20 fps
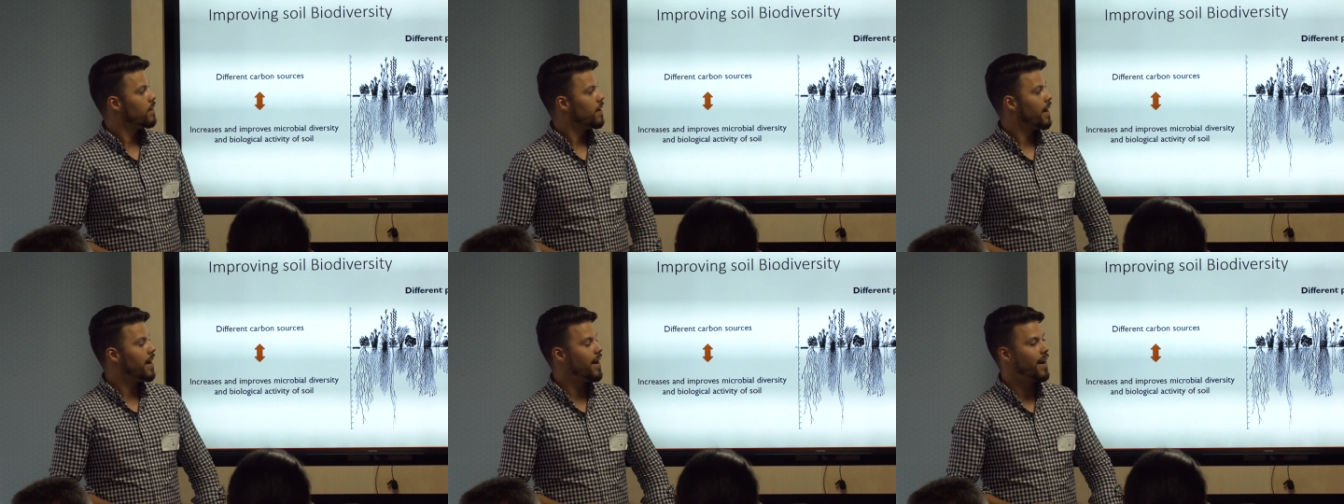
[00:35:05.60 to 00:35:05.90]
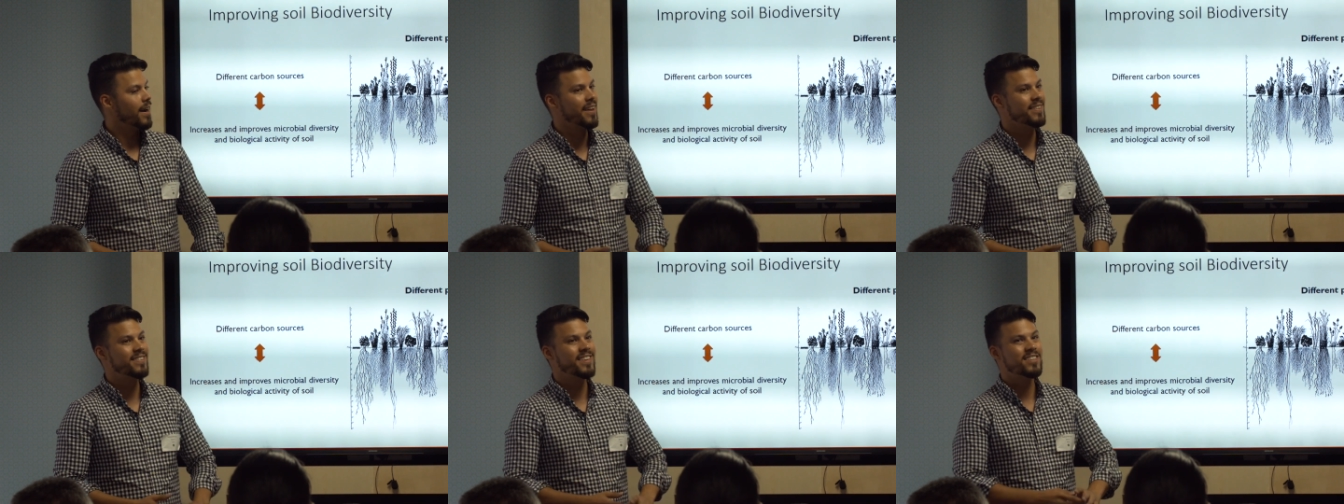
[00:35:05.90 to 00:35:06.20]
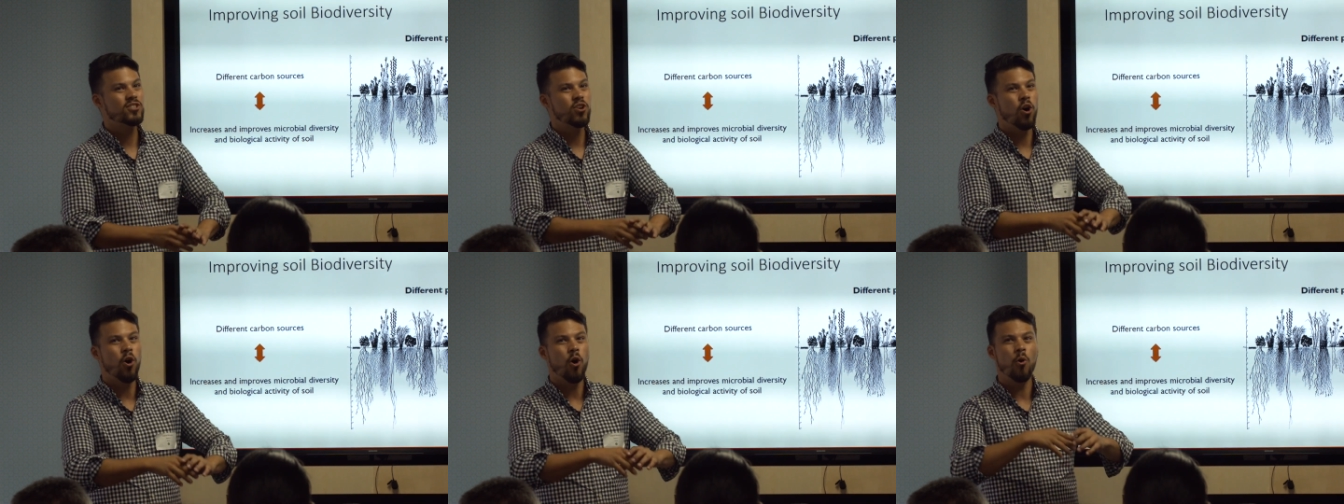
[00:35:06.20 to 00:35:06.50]
uh,
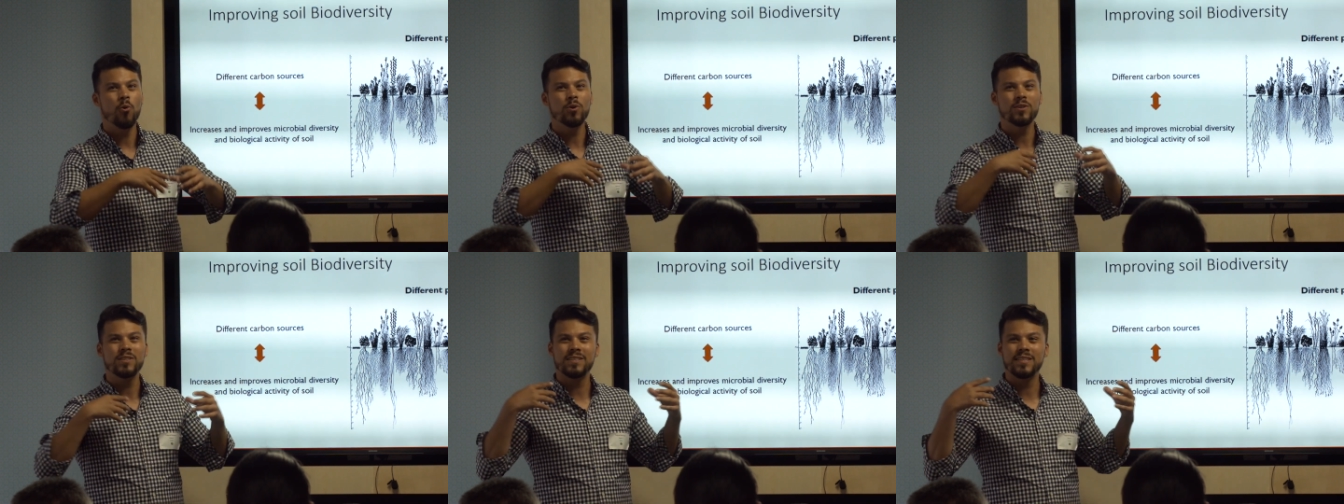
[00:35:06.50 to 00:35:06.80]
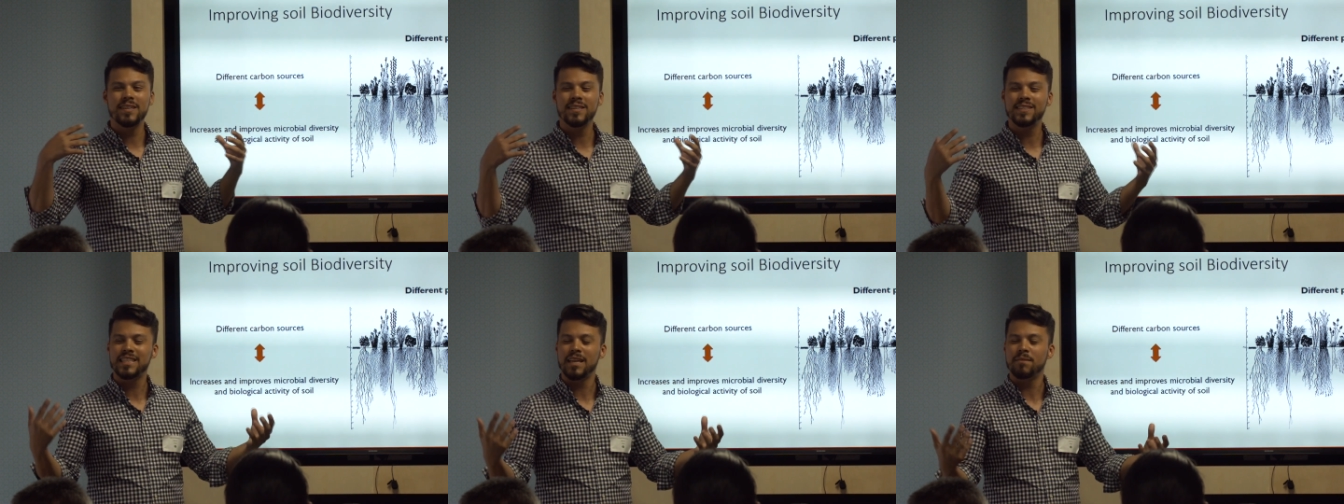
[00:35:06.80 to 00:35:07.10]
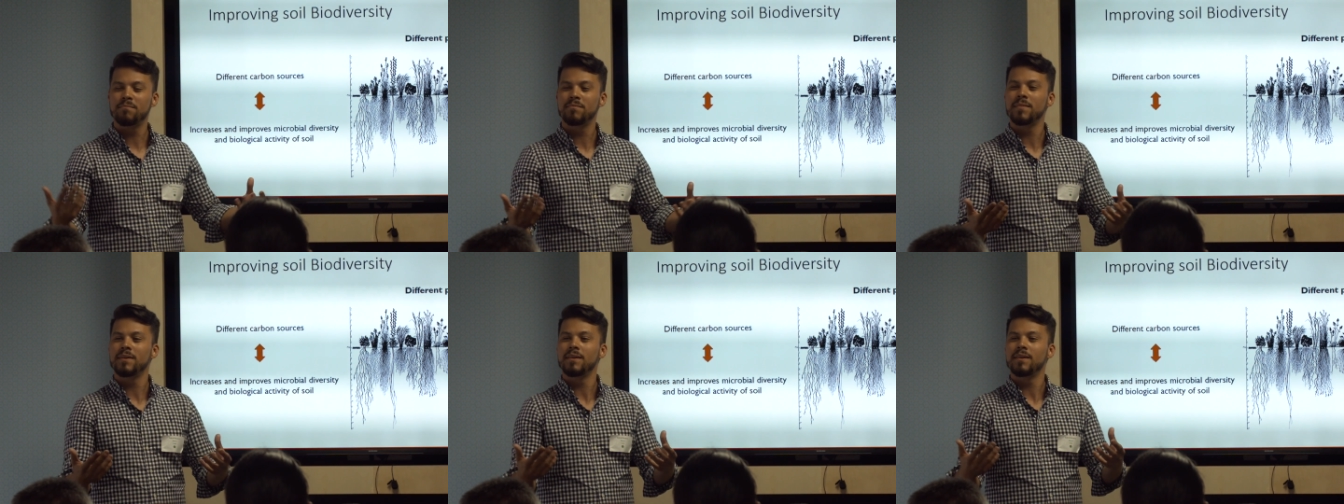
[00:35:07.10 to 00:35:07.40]
this whole
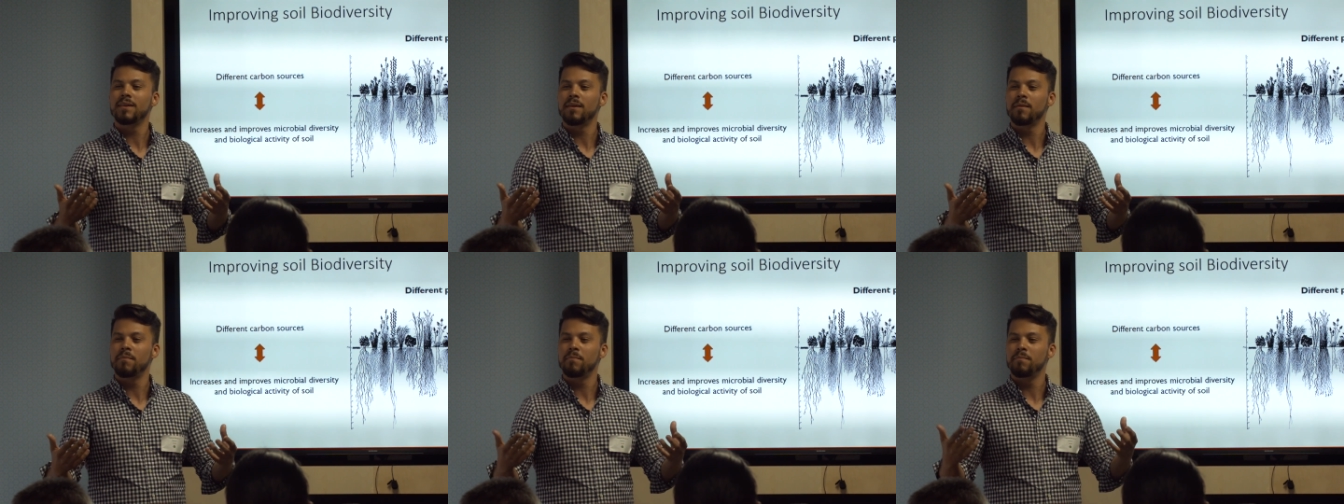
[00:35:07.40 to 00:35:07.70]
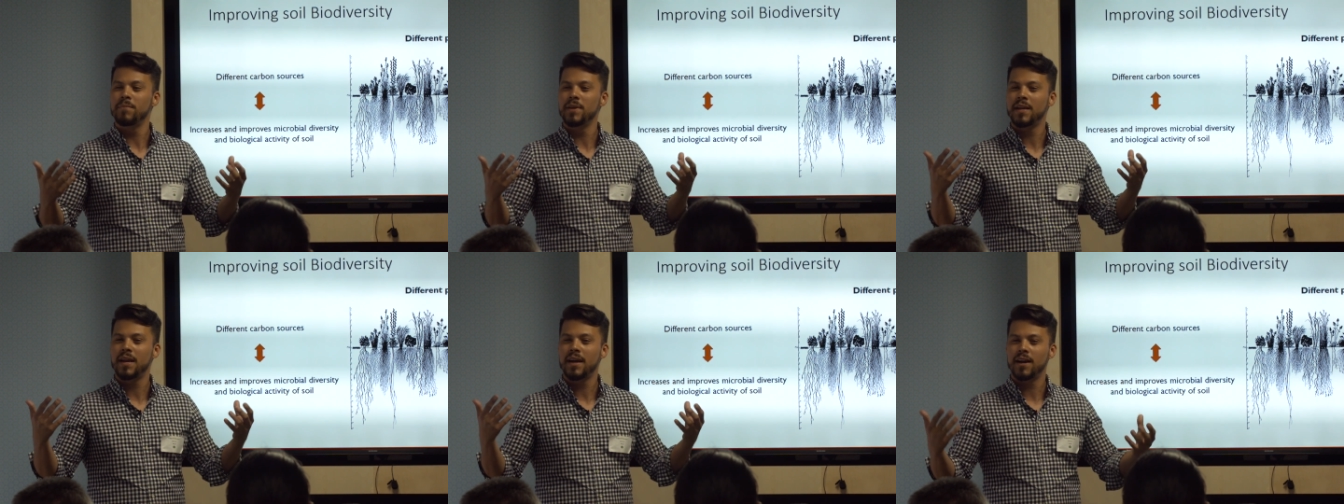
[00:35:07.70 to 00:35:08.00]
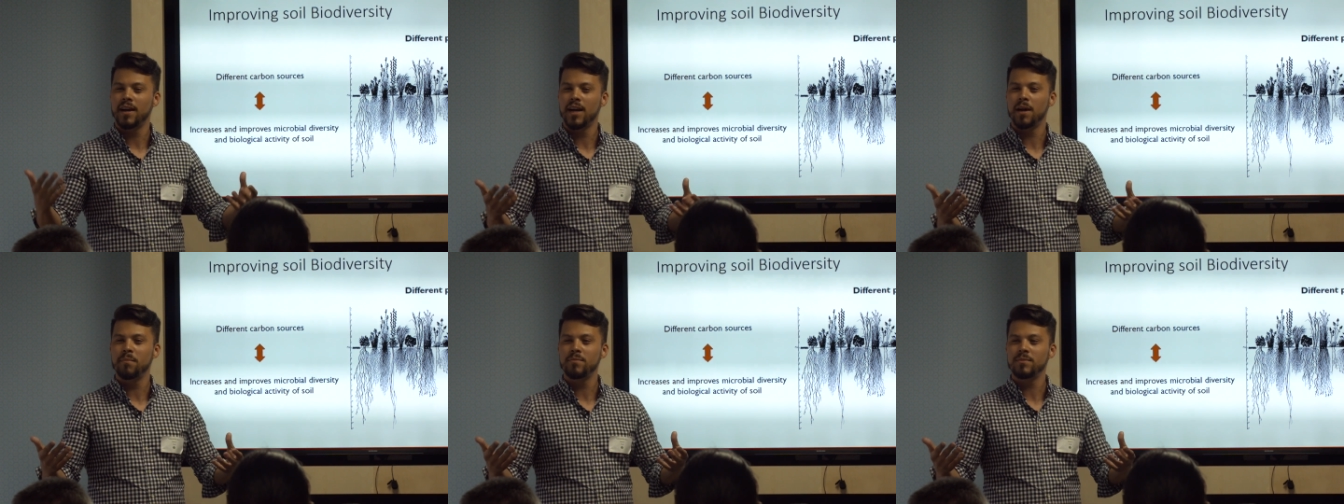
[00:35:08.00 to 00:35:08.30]
system
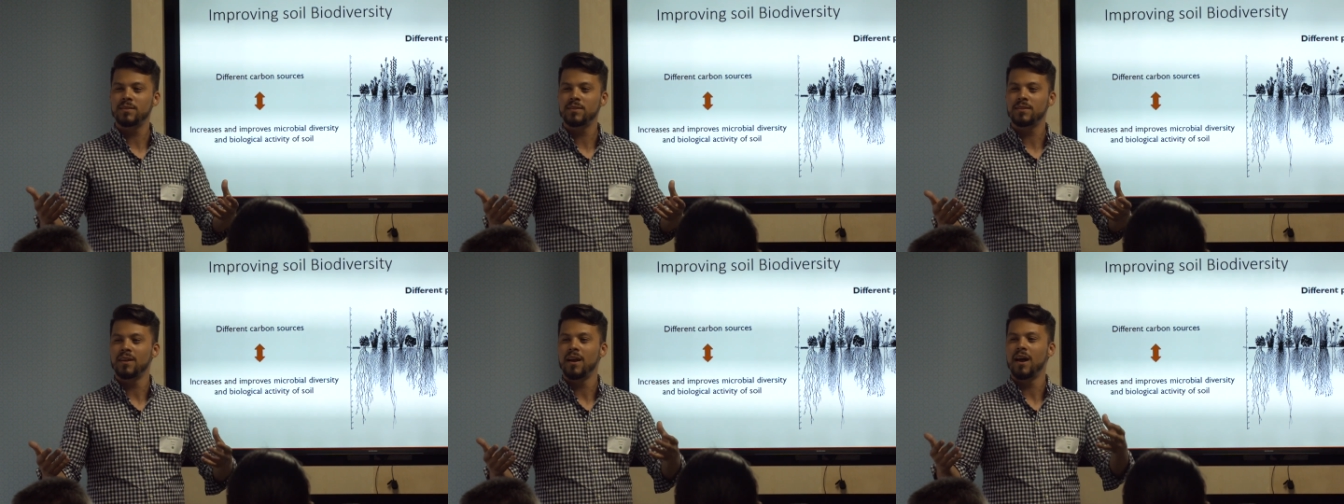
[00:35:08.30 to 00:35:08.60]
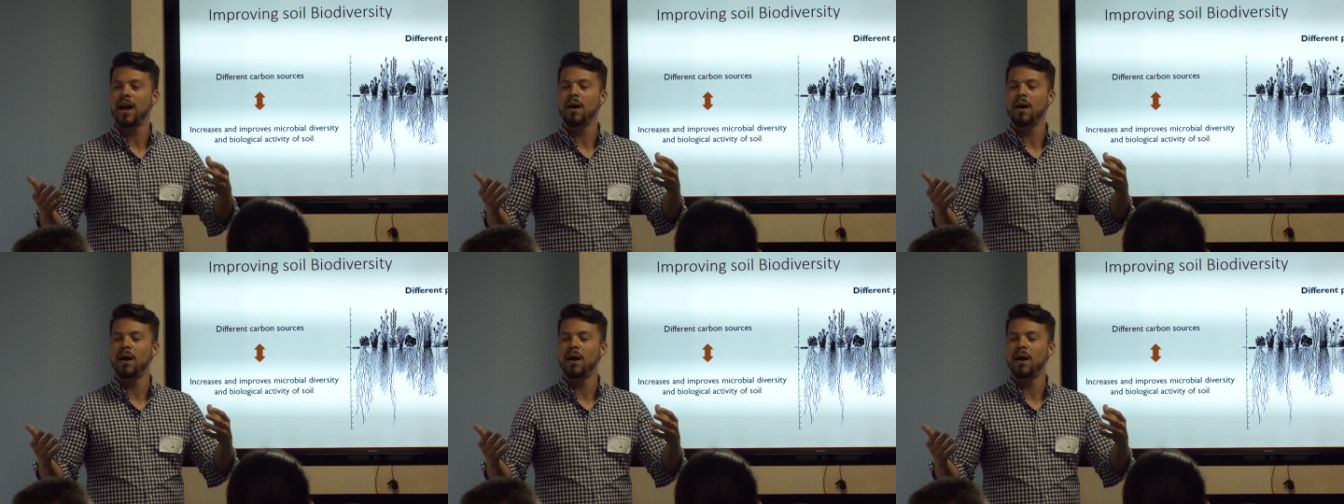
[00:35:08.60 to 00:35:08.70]
becomes